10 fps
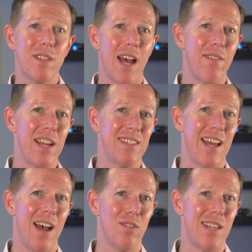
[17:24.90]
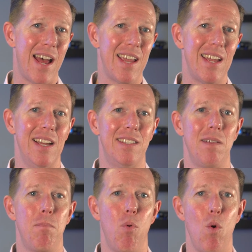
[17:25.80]
diving into house hacking, it's
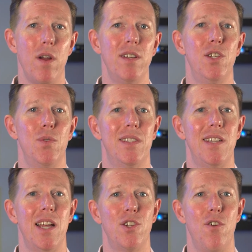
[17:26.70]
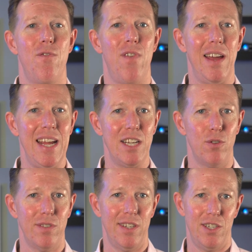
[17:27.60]
important to assess your
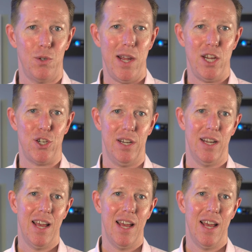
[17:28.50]
financial situation.